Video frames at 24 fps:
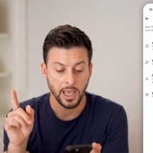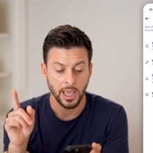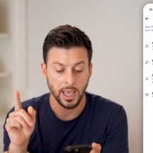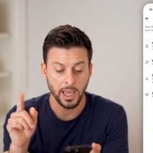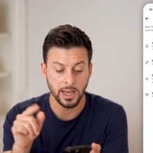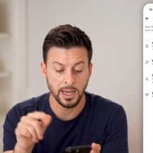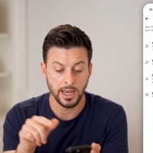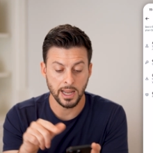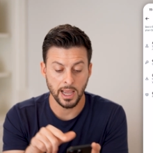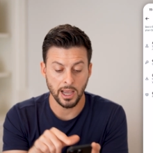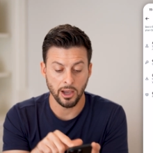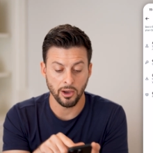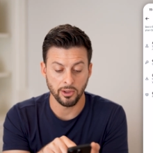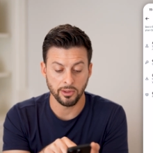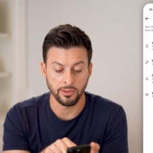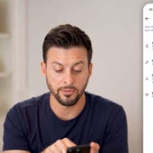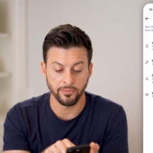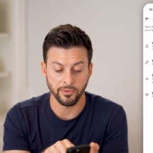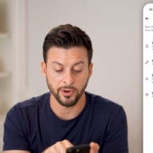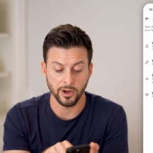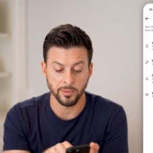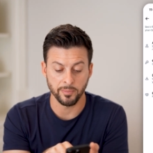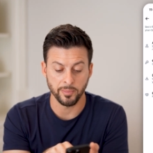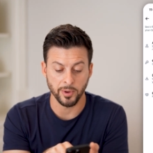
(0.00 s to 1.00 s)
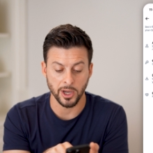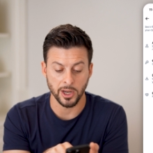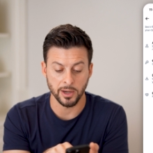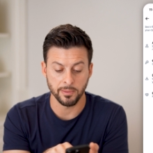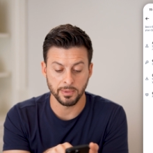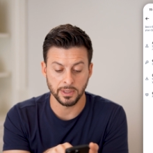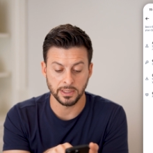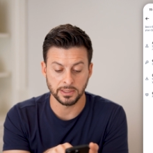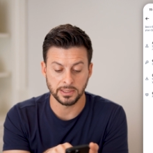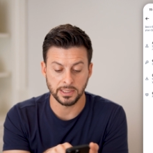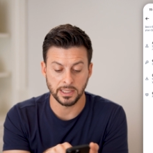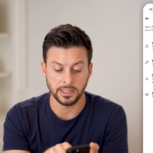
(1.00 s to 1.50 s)
and now at the very
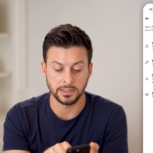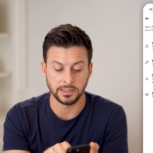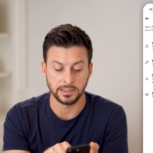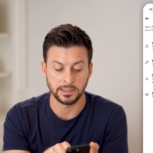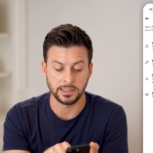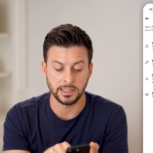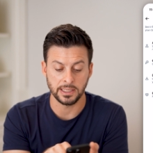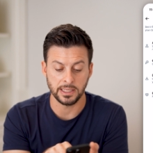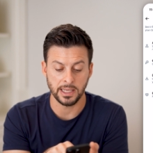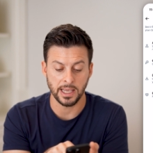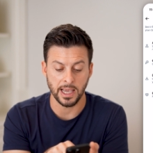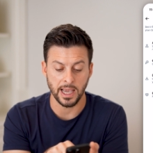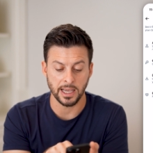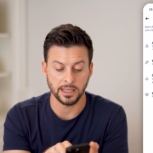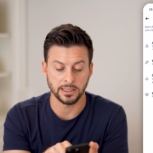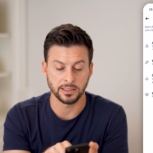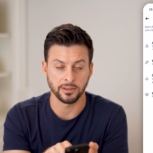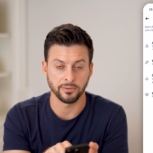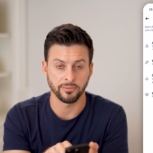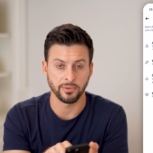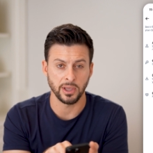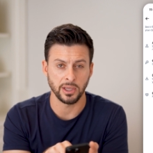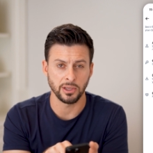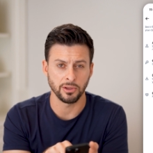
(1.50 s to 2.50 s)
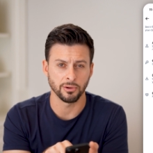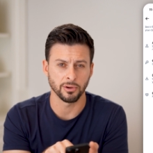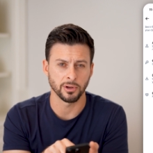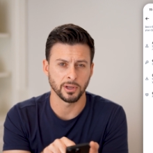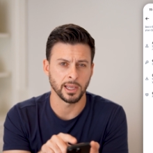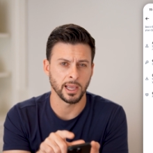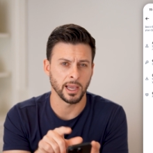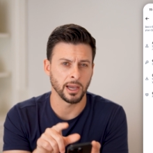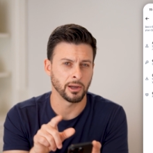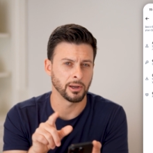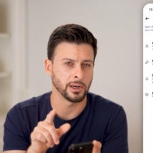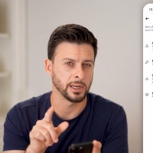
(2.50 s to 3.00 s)
bottom, it says deactivate your
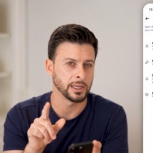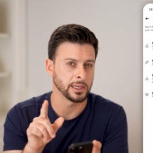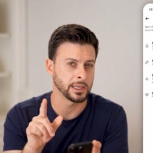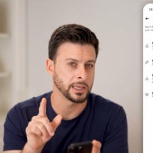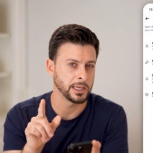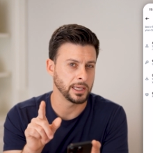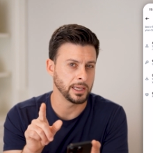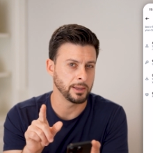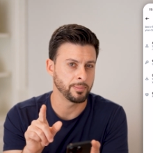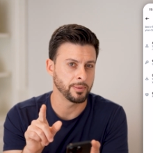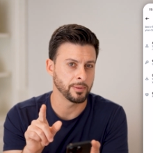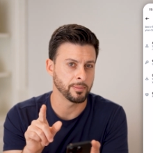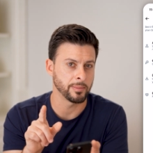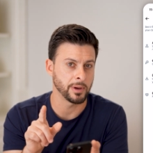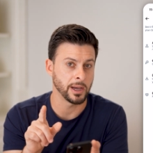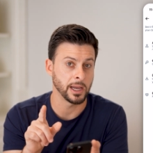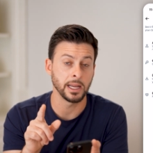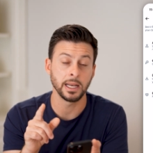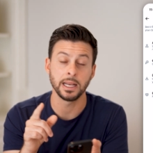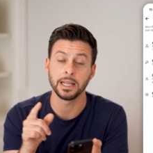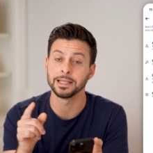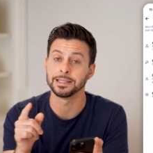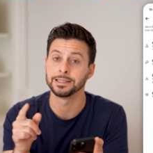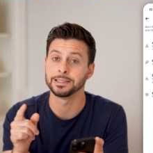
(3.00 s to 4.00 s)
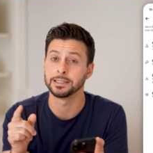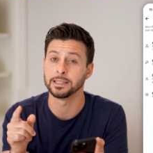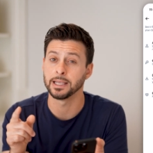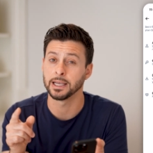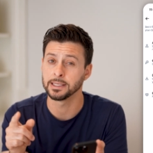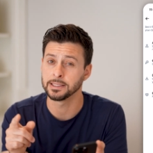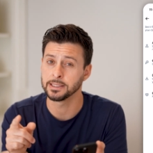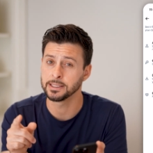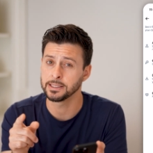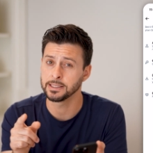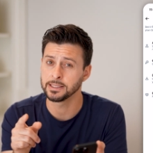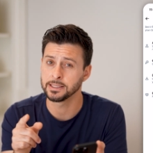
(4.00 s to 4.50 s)
account. Keep in mind, it
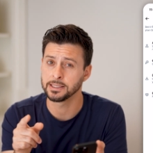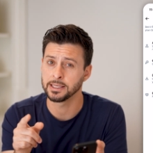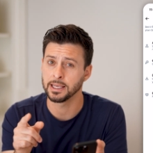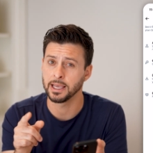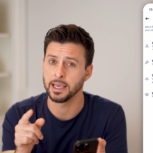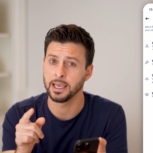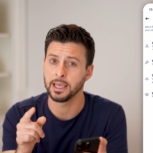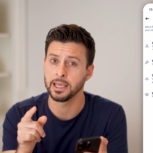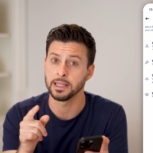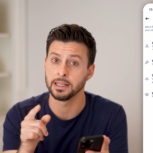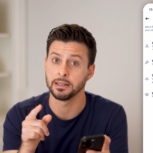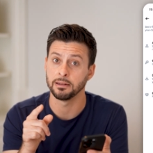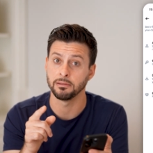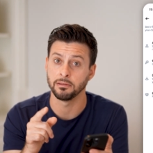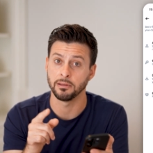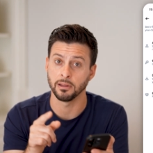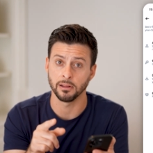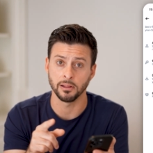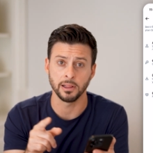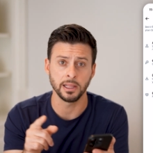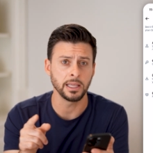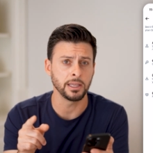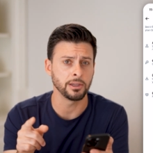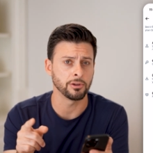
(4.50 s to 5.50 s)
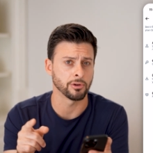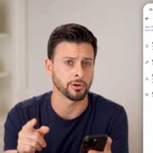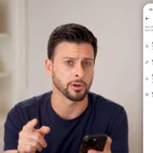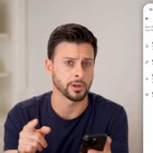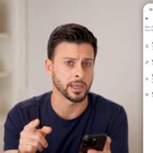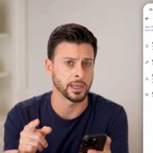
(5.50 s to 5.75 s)
doesn't say delete your